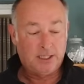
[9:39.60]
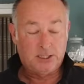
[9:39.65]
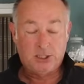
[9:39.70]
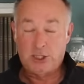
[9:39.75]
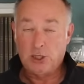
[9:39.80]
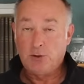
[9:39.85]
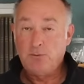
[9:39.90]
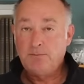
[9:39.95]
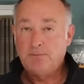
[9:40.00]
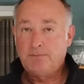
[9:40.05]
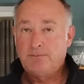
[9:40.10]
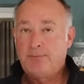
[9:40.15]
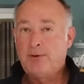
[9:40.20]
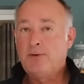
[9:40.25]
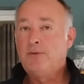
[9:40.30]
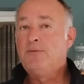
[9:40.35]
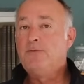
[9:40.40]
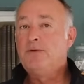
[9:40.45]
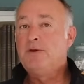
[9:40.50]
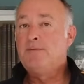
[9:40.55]
And don't
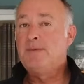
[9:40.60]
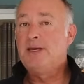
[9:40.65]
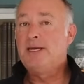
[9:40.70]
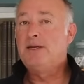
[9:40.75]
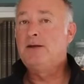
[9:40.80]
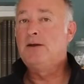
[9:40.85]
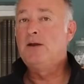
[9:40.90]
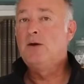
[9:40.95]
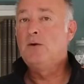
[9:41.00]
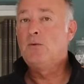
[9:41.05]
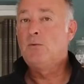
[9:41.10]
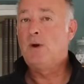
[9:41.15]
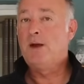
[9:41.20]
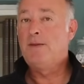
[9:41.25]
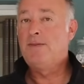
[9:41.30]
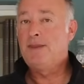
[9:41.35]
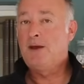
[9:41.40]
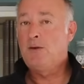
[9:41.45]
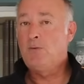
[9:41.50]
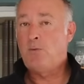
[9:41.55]
put them in
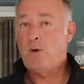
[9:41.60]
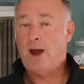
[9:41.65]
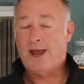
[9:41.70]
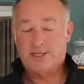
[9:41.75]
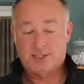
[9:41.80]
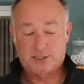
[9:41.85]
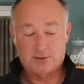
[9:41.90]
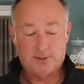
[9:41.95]
when they're wet,